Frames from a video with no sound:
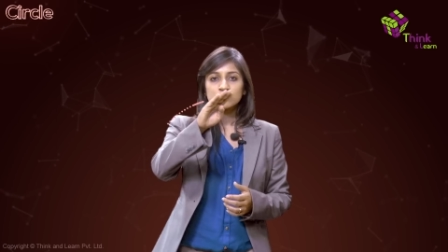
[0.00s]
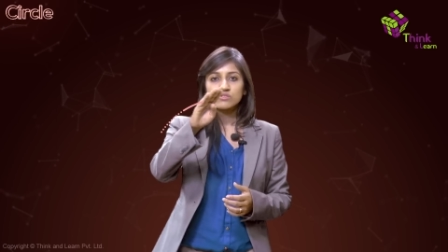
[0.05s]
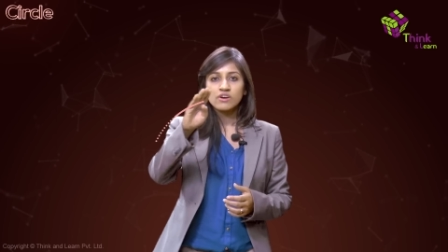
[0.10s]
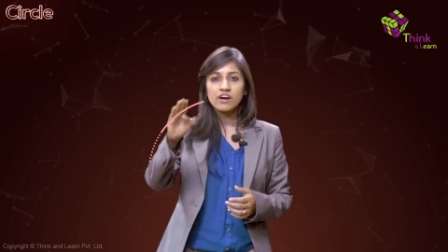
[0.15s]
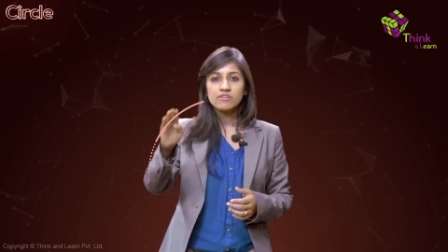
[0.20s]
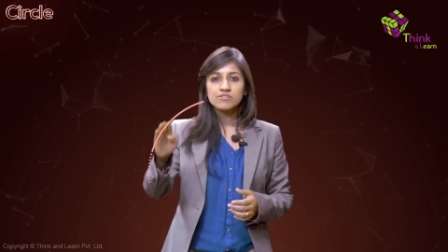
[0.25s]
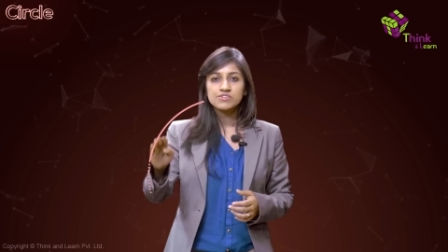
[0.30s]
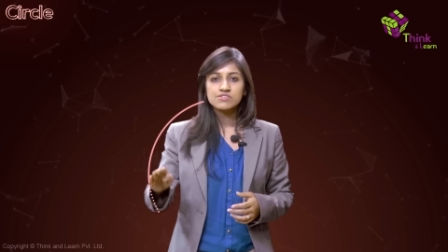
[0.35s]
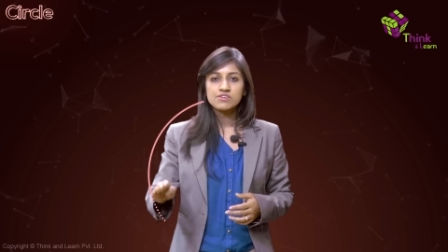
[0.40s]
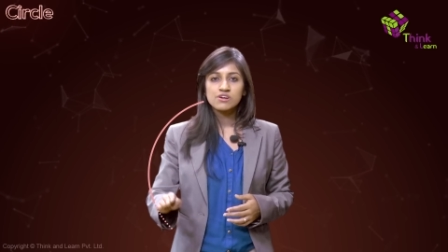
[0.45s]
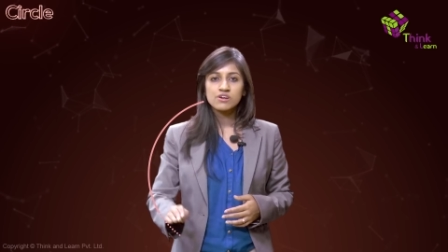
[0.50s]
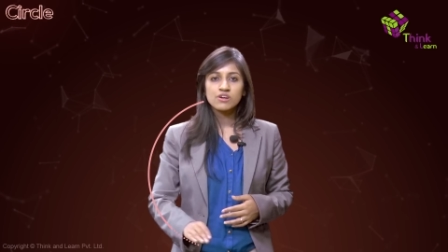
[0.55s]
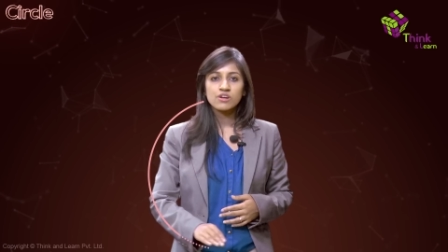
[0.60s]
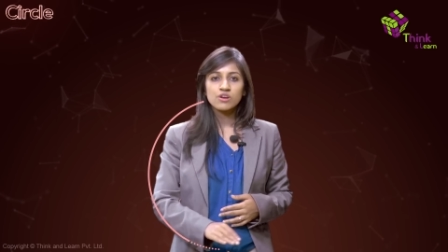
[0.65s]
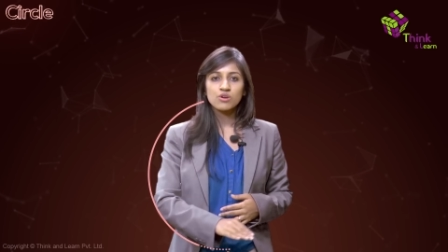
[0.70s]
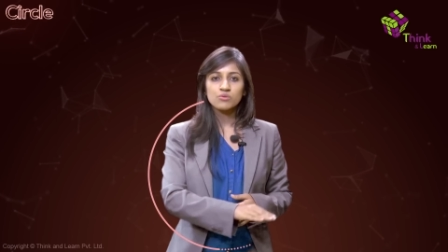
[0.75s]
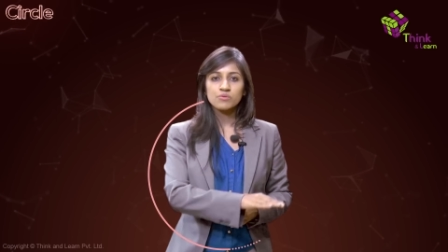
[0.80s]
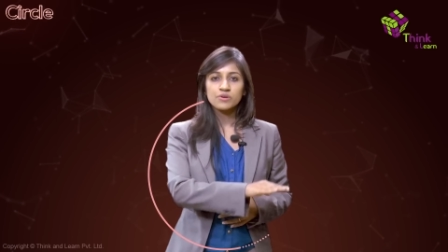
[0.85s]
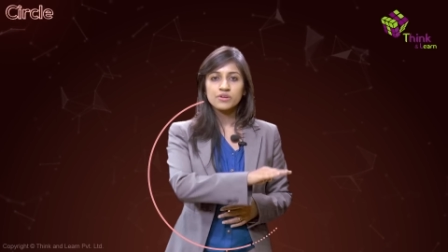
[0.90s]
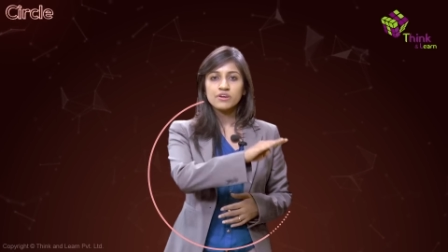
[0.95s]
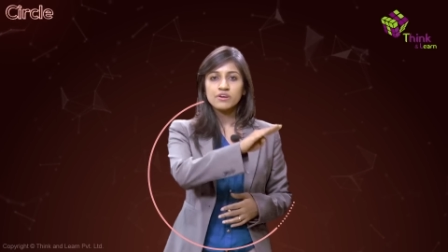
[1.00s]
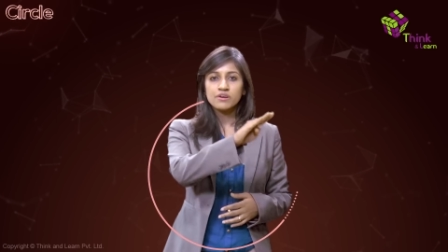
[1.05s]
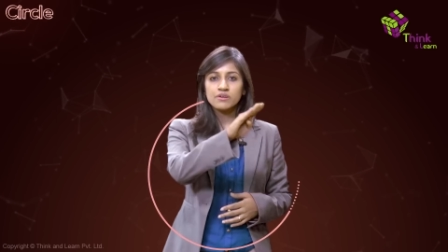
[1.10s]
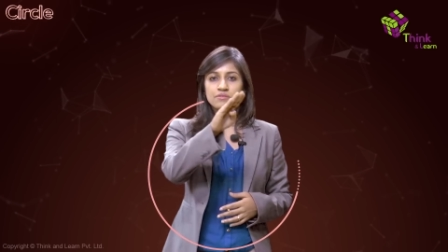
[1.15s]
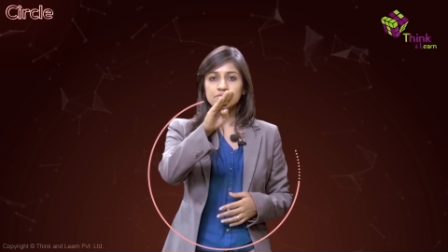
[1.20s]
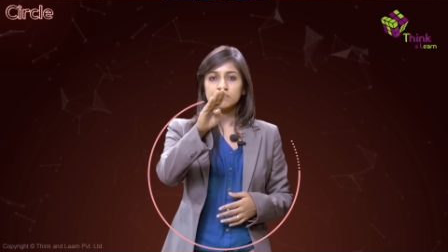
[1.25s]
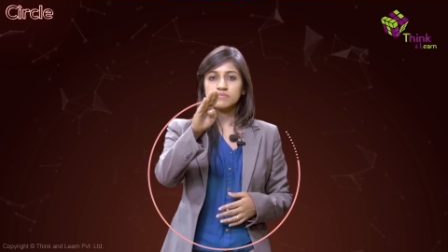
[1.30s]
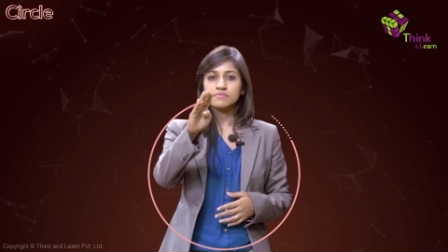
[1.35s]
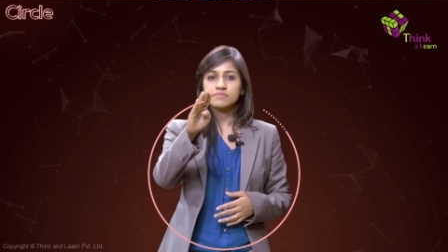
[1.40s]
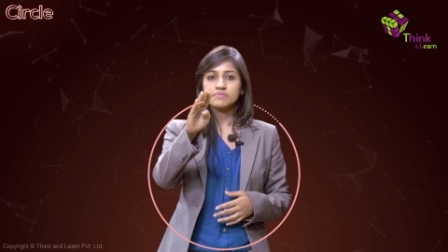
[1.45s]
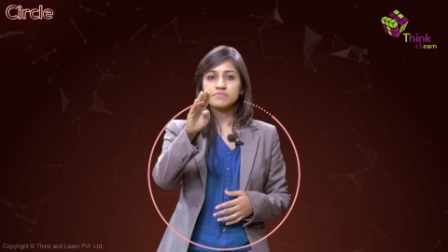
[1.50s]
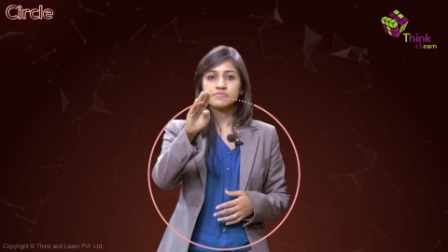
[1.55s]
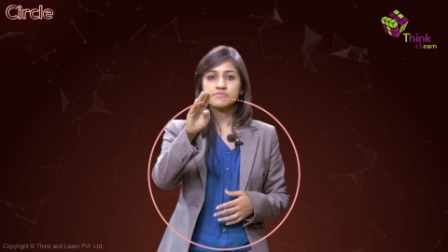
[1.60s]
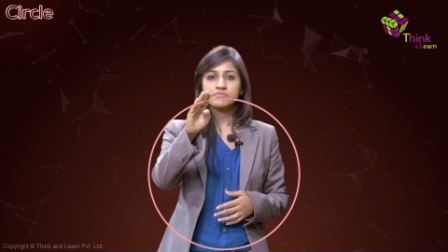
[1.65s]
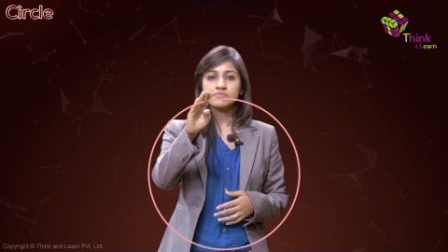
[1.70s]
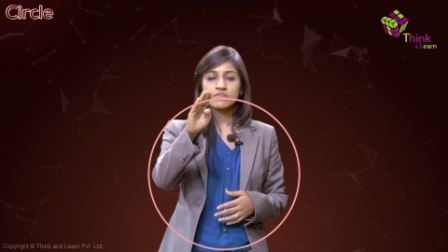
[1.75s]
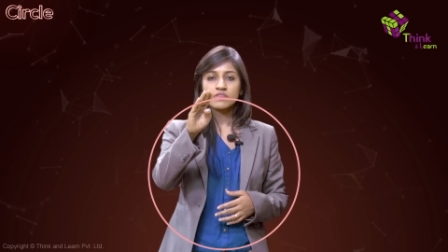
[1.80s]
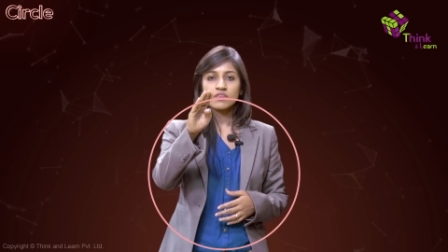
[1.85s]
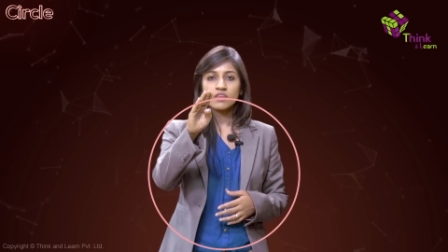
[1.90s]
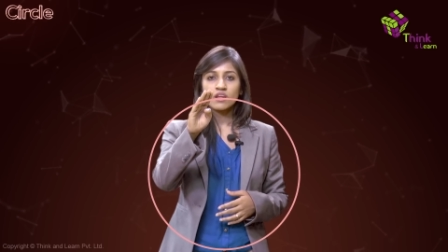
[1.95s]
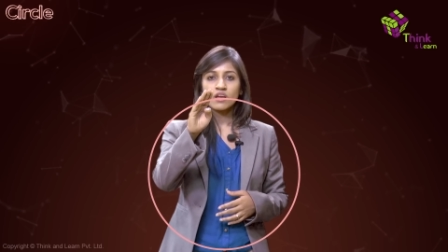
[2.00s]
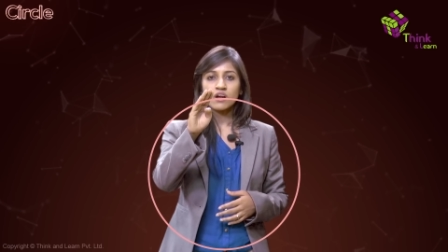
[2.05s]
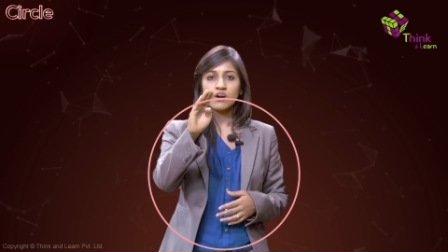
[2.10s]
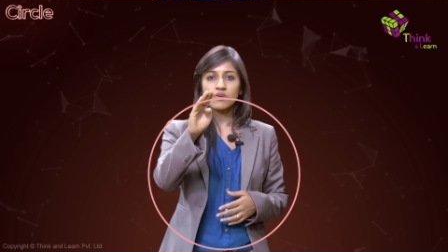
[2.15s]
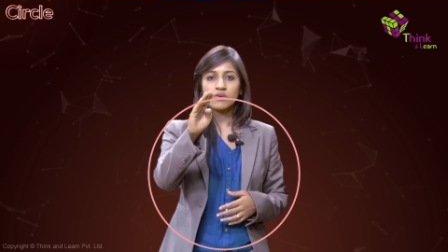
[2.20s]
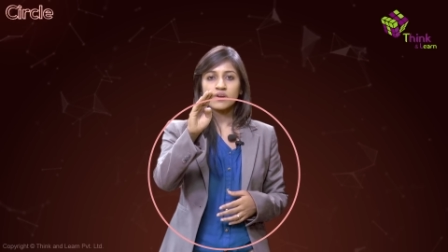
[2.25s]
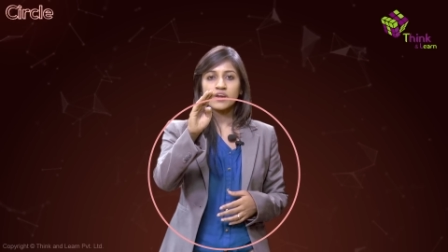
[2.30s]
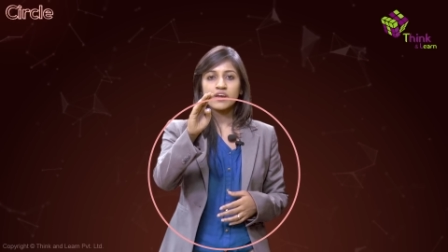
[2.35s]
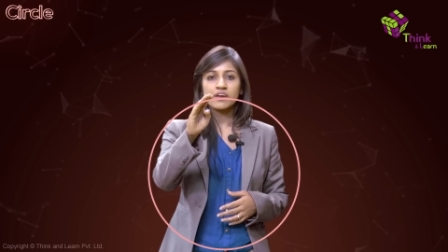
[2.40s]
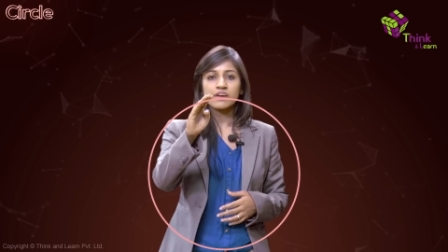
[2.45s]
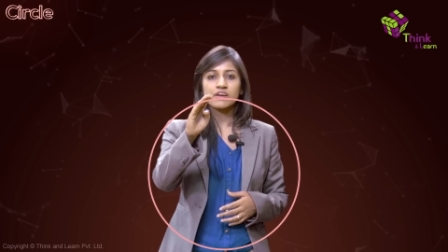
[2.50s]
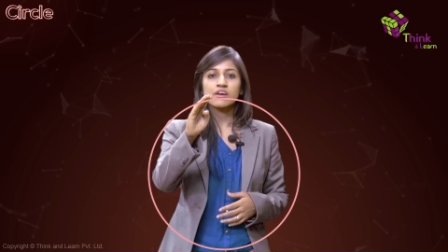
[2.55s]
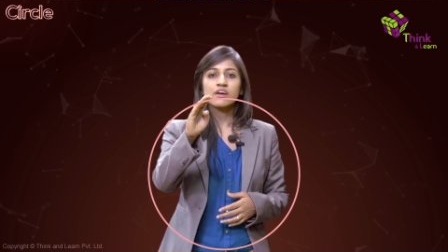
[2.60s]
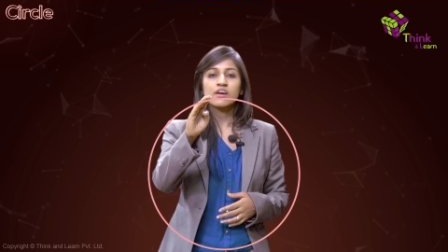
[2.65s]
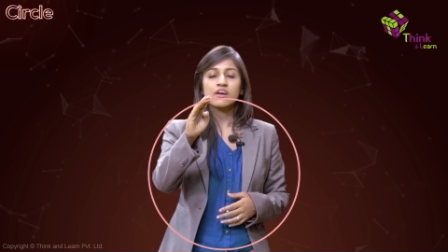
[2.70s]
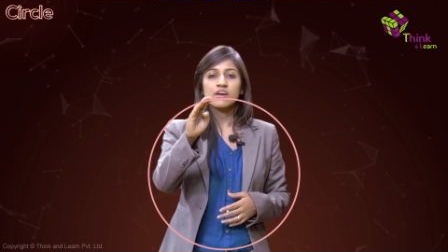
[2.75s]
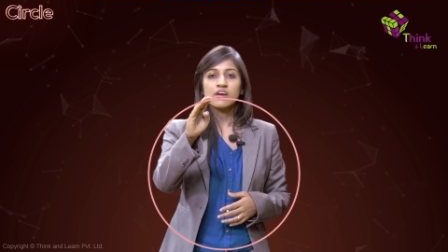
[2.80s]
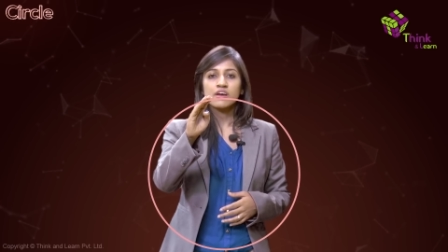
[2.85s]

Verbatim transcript: So I have a circle over here. Okay.